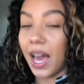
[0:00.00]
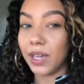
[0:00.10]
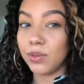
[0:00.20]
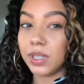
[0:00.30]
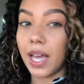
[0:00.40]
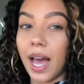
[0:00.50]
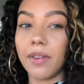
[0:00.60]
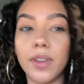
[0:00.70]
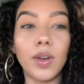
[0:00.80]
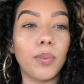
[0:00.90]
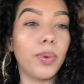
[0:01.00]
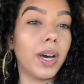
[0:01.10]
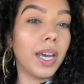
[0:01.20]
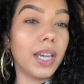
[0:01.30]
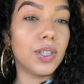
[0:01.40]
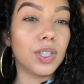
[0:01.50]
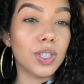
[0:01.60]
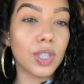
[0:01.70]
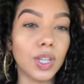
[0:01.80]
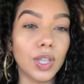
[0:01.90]
I used to have it, but it
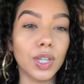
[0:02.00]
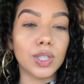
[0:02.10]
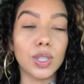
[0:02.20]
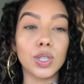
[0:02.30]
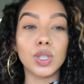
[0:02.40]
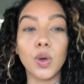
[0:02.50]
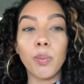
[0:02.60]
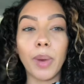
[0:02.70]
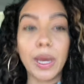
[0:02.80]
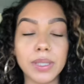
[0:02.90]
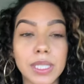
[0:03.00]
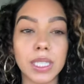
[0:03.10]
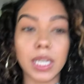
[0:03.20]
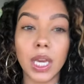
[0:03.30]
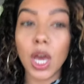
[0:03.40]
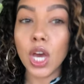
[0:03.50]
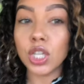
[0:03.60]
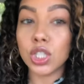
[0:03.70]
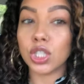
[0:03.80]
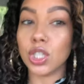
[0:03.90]
just looks so bouncy,
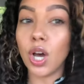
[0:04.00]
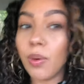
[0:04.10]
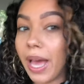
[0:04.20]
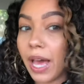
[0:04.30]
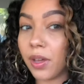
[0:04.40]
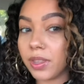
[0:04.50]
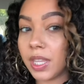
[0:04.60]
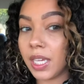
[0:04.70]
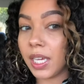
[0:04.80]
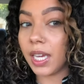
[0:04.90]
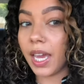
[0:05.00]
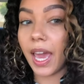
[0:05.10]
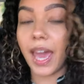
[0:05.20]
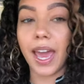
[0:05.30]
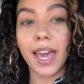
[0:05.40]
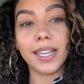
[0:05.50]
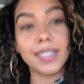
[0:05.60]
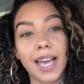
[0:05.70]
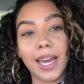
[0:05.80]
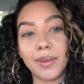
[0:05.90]
so healthy,
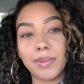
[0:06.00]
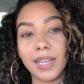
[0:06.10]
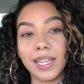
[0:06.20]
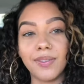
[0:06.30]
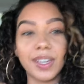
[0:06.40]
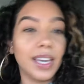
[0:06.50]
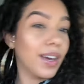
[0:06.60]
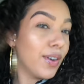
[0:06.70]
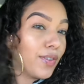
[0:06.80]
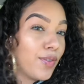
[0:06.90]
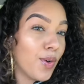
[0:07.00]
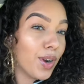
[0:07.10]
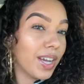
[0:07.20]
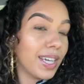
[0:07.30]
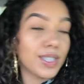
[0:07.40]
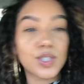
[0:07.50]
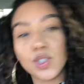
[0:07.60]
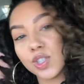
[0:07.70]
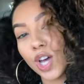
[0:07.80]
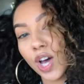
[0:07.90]
and I am living for it.
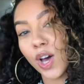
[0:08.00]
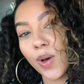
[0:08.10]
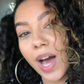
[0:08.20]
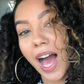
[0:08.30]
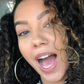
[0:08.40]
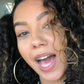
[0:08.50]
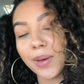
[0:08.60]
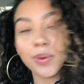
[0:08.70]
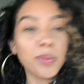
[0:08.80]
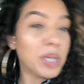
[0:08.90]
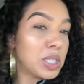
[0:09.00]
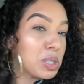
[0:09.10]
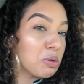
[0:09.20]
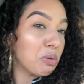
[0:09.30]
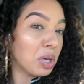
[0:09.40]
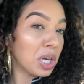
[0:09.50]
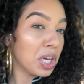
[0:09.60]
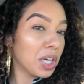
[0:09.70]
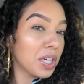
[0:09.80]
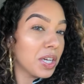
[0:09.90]
So I will be
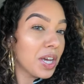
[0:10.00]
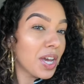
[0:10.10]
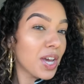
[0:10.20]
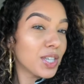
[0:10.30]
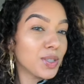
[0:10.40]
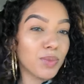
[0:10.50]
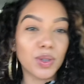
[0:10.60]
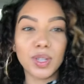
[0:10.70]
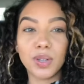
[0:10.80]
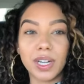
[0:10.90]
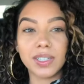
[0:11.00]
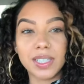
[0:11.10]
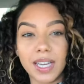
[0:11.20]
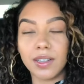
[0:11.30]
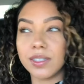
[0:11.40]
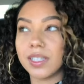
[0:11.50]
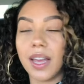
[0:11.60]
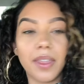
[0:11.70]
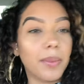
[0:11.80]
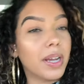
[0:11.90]
doing some cute little hairstyles
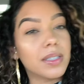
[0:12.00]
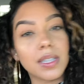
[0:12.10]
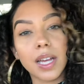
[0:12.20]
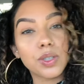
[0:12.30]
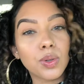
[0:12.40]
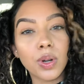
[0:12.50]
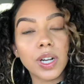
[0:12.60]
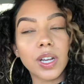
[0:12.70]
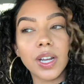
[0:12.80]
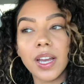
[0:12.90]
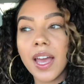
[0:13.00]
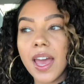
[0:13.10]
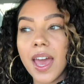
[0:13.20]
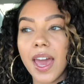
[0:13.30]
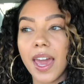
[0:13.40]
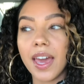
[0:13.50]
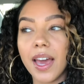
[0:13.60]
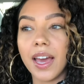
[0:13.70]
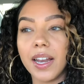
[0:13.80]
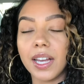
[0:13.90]
now that my hair is a lot shorter,
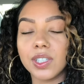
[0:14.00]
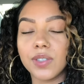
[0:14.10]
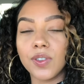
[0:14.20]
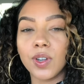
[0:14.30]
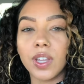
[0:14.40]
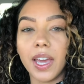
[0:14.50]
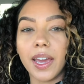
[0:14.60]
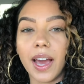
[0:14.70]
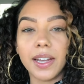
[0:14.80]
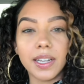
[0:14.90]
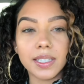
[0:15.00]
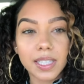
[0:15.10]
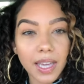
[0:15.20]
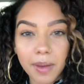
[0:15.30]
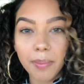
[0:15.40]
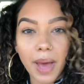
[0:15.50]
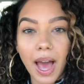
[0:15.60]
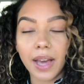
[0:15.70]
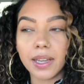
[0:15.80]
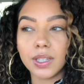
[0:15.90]
and I just feel like I needed to get
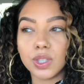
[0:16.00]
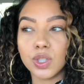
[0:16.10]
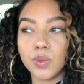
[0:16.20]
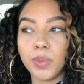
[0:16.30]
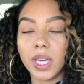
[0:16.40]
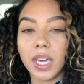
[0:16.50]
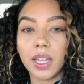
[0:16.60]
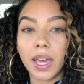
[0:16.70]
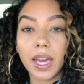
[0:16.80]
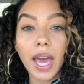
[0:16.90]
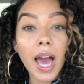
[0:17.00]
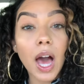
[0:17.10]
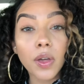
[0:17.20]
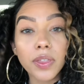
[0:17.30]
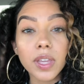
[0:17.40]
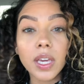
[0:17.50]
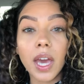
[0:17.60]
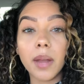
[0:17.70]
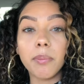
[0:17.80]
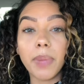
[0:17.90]
back to being like
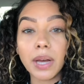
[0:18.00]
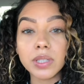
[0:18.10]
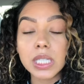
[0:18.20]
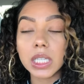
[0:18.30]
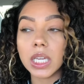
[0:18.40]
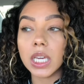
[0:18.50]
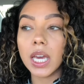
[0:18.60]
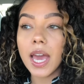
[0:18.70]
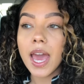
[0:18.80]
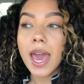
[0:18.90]
healthy and bouncy.